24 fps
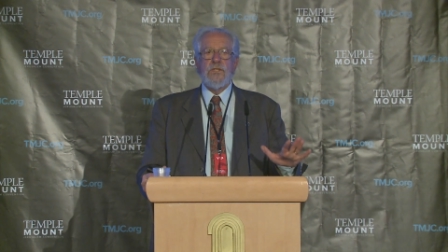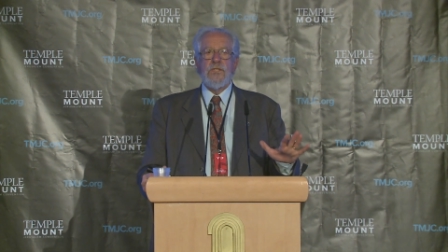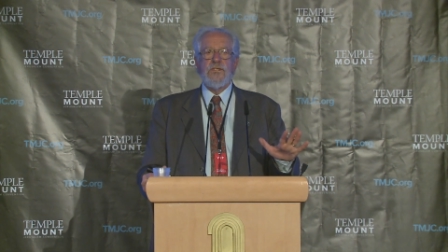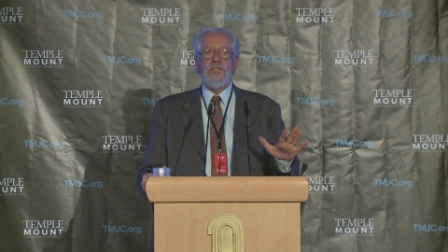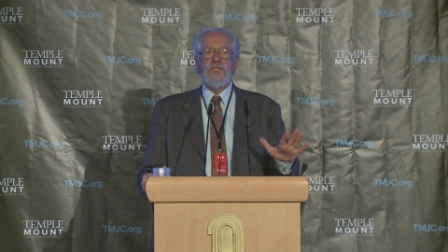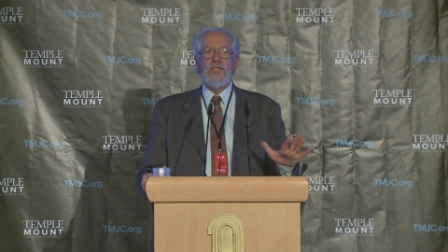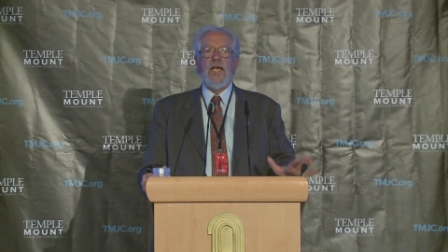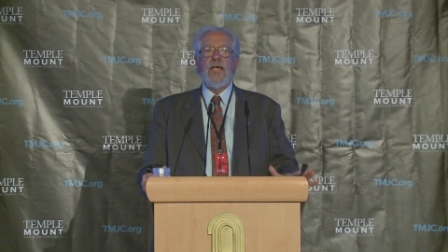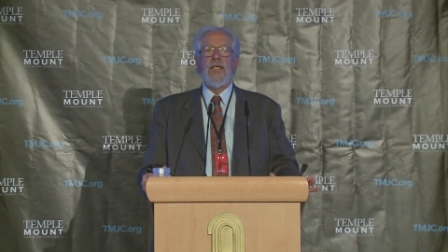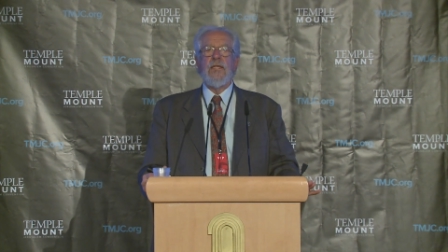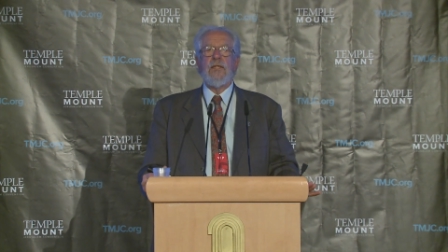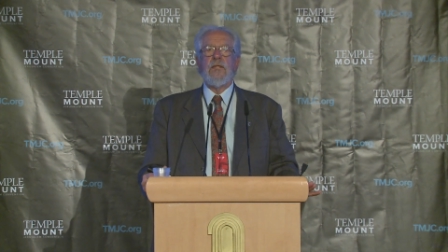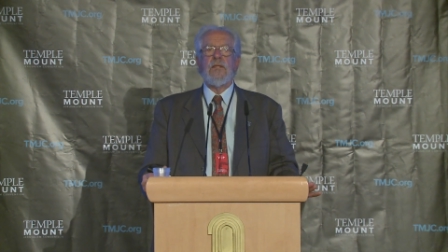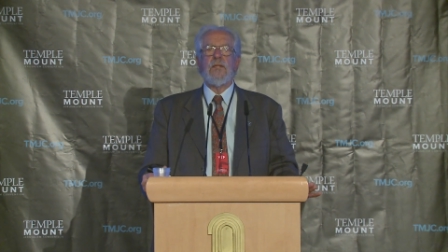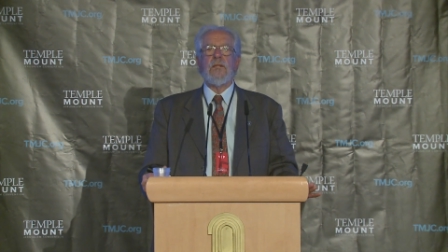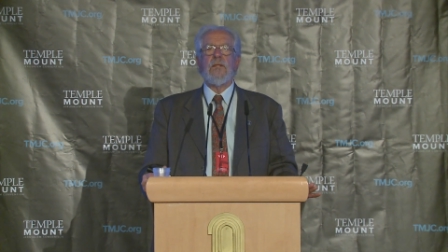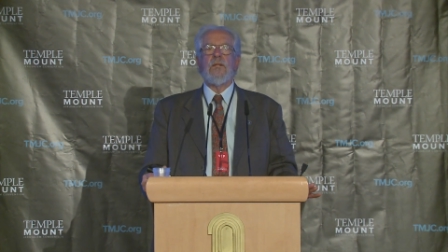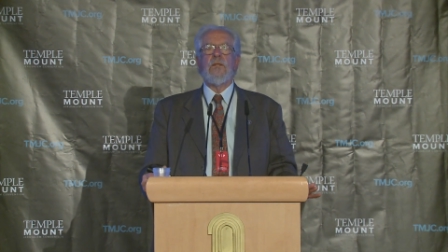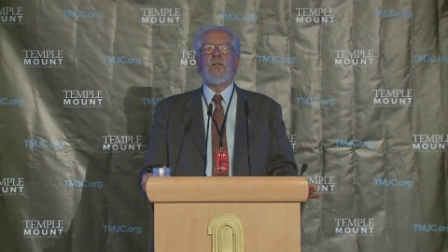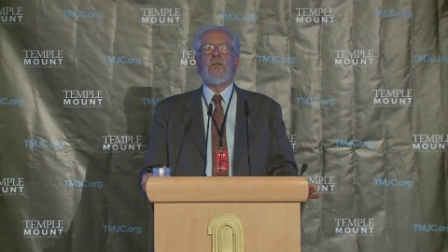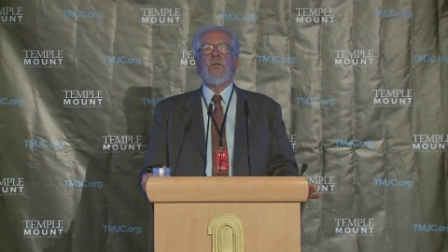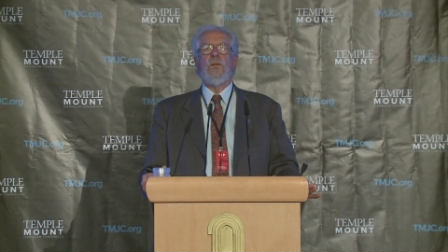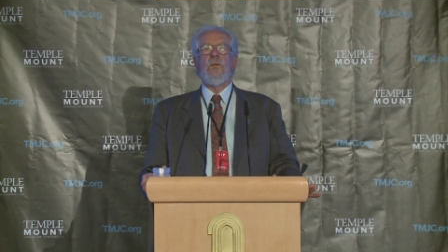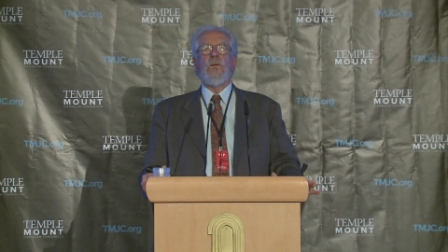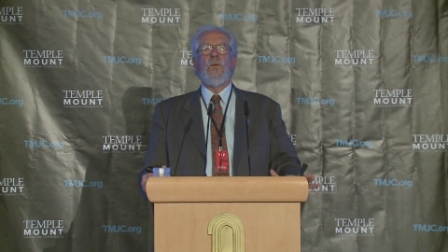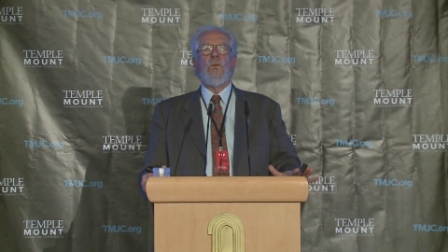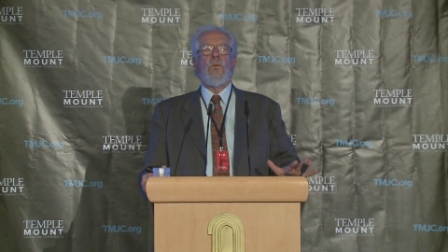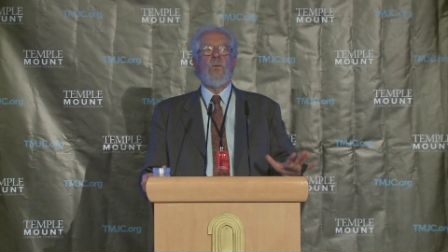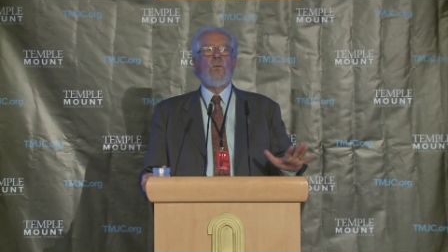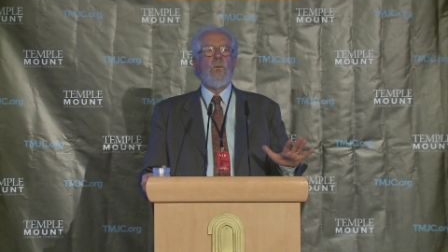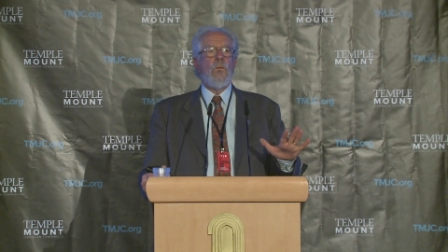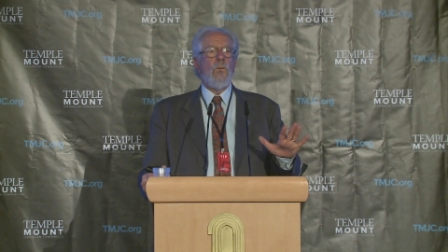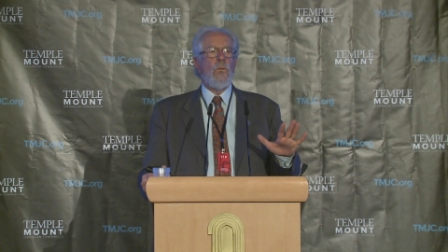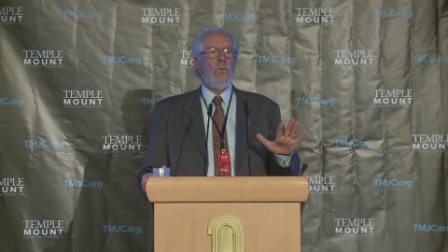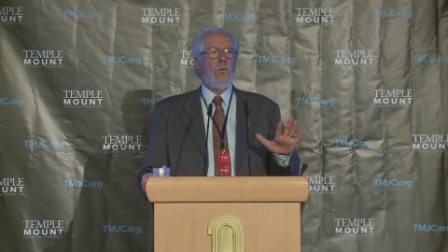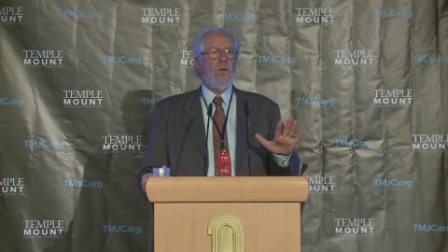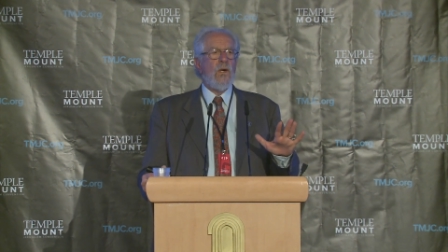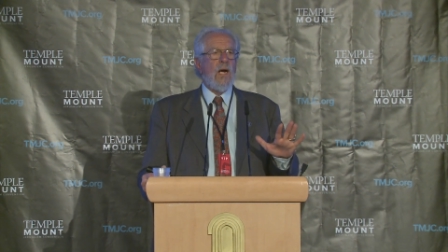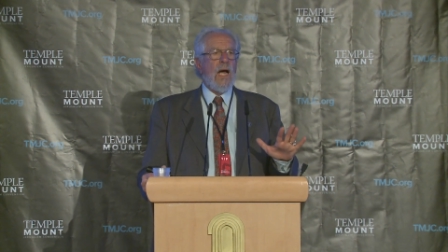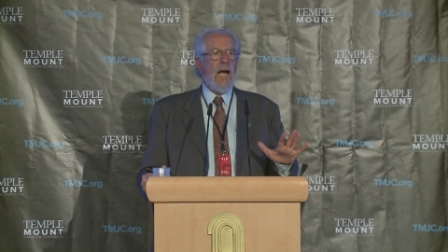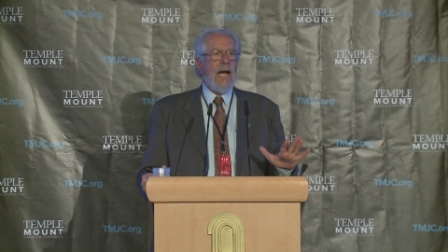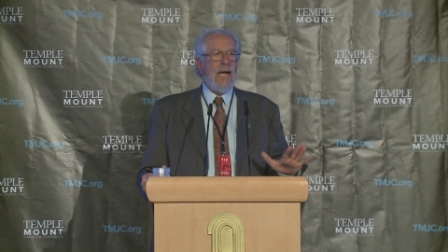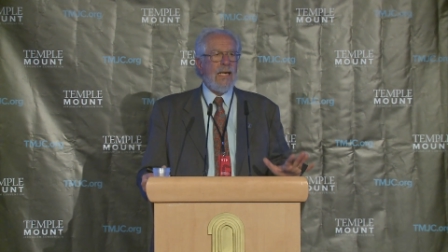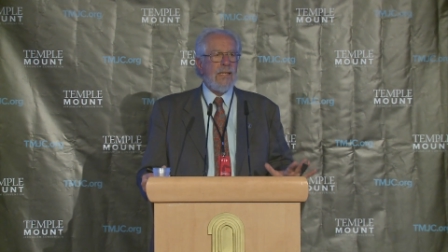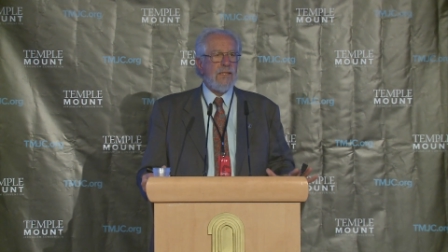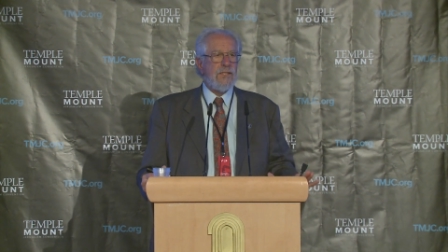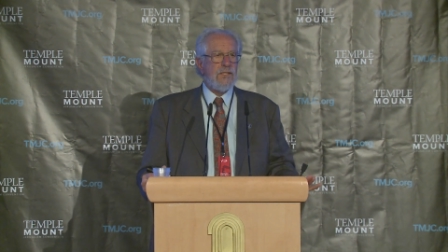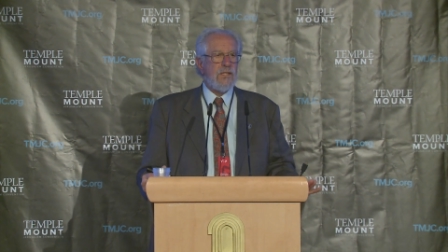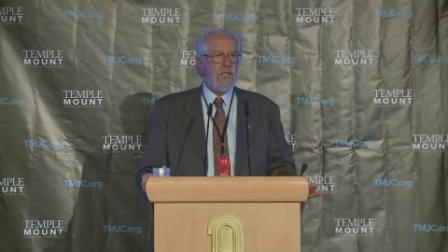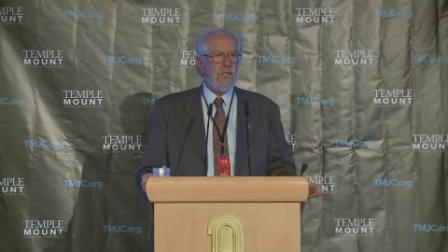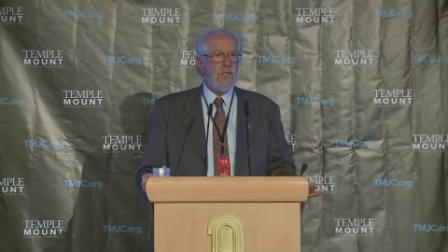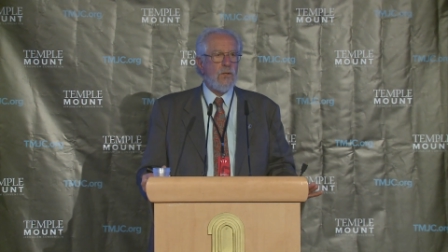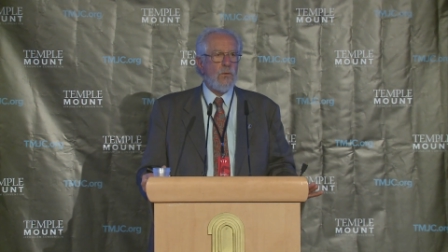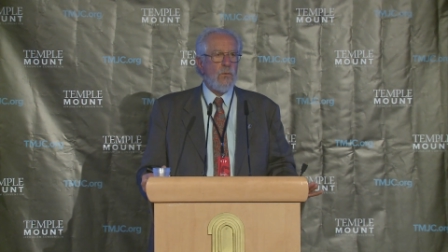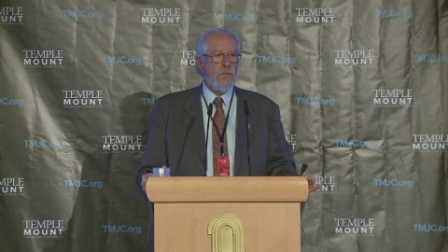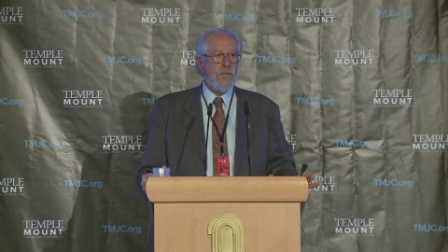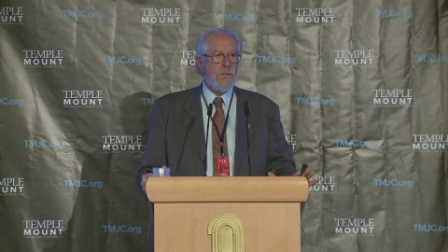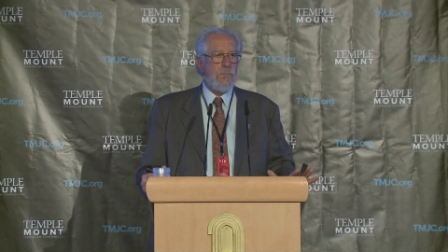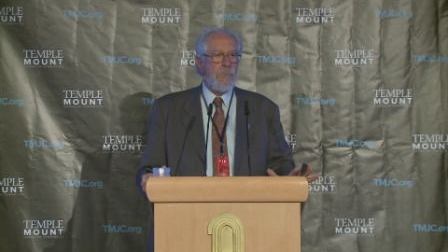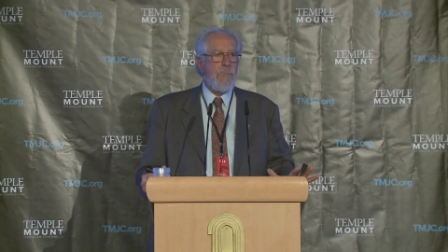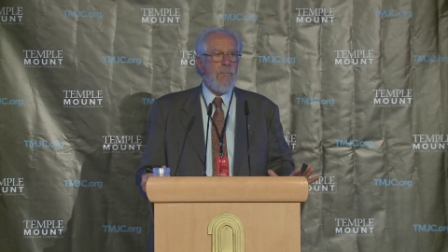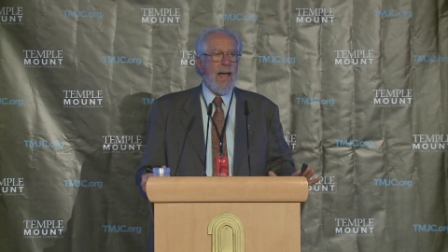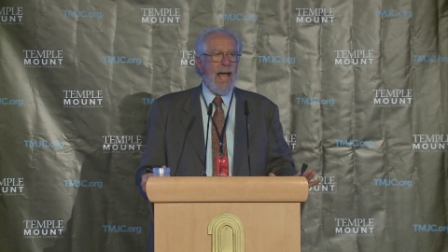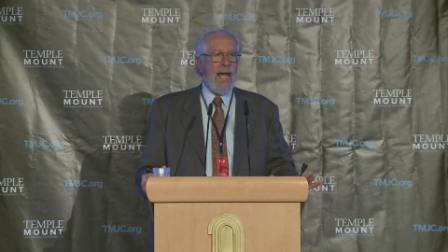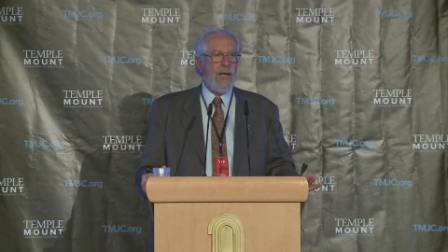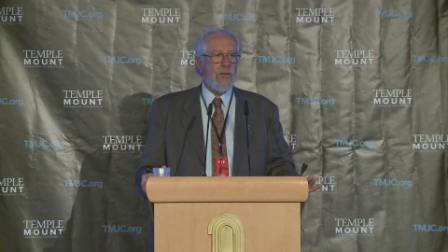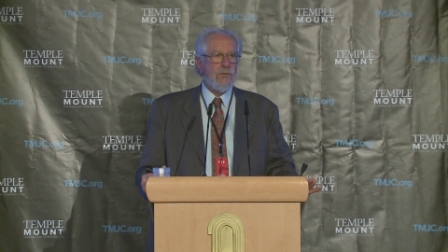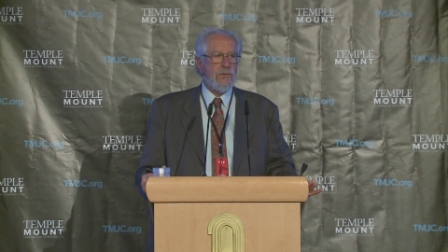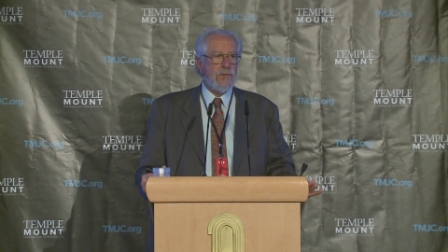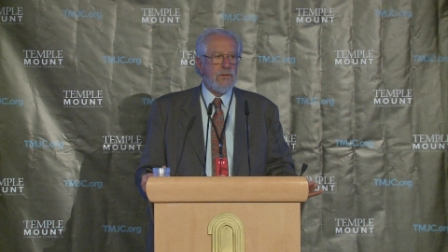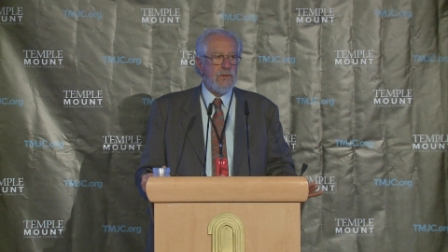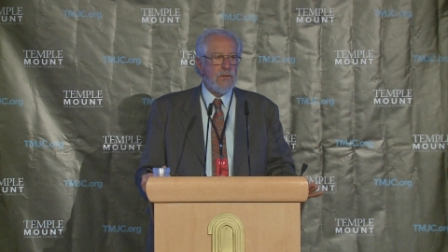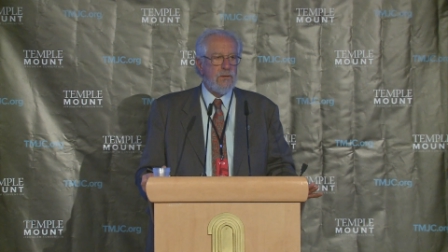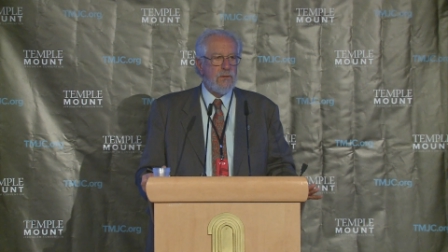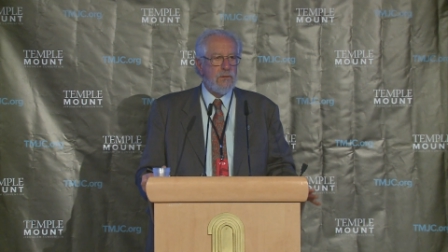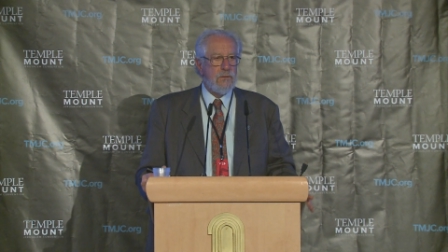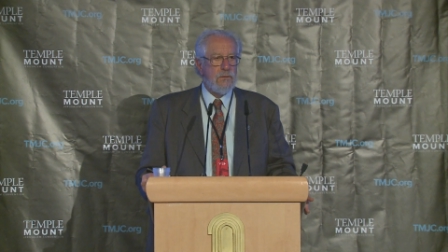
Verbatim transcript: site where Isaac was bound.